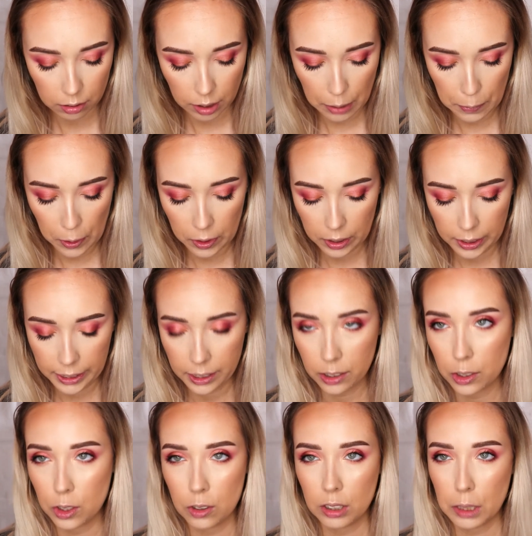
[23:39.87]
brought in like a
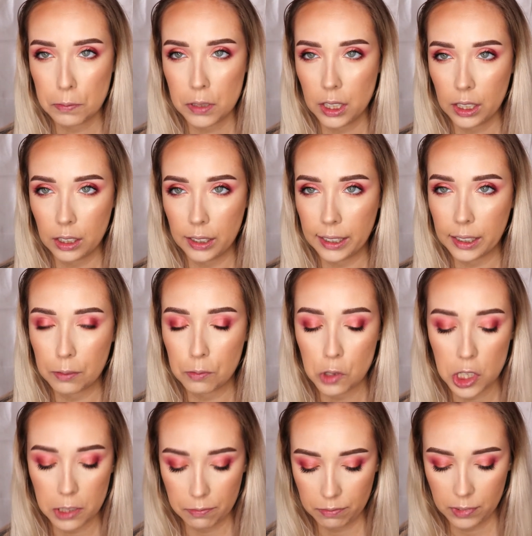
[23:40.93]
nude lipstick and like a
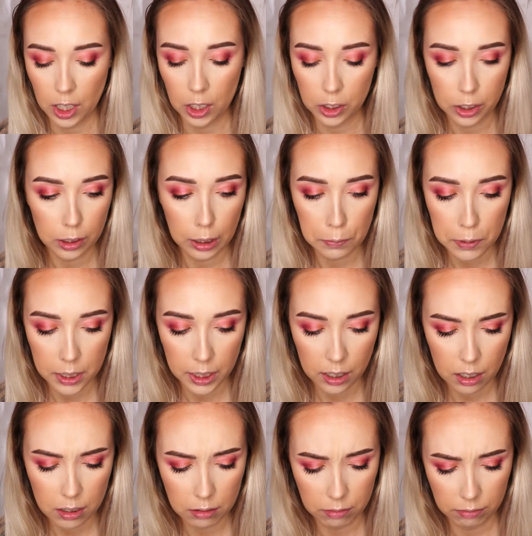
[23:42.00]
more colored lipstick.
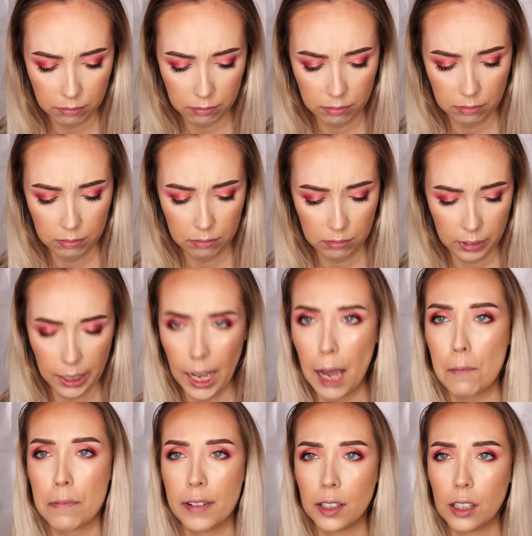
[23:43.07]
Oh,
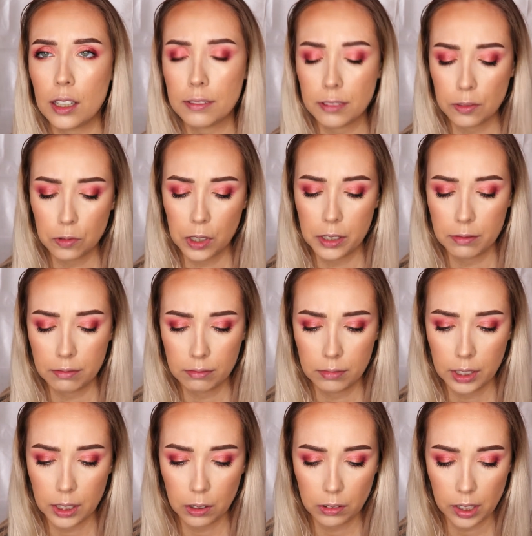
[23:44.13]
cap fell off of one.
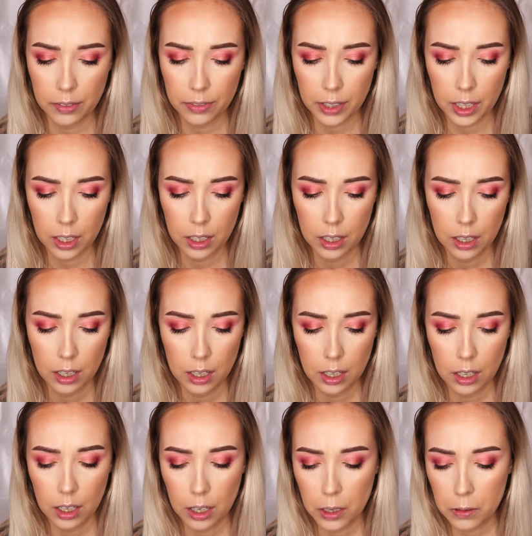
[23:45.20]
Don't love that.
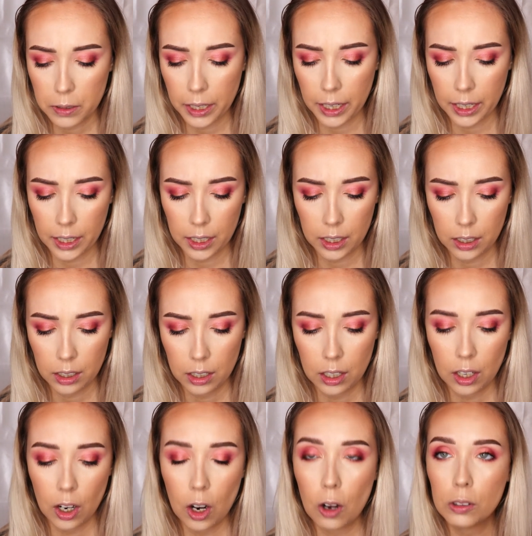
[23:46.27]
Okay.
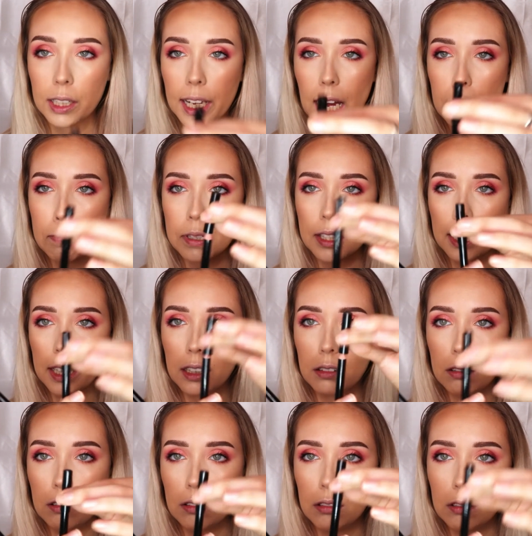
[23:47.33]
Oh, the cap is
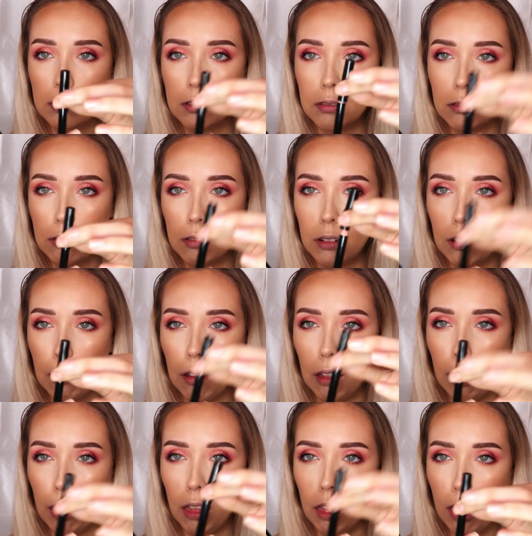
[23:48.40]
like,
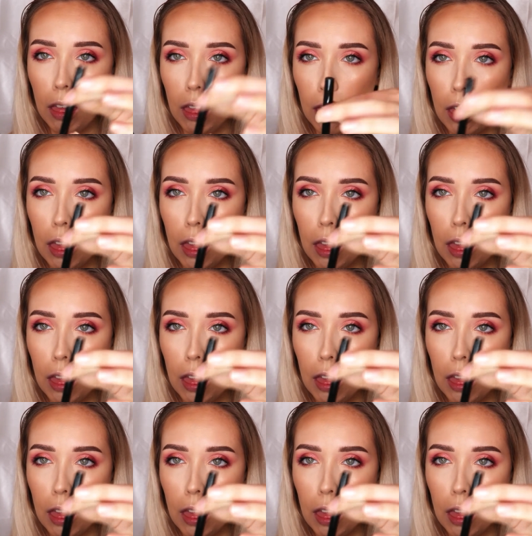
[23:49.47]
I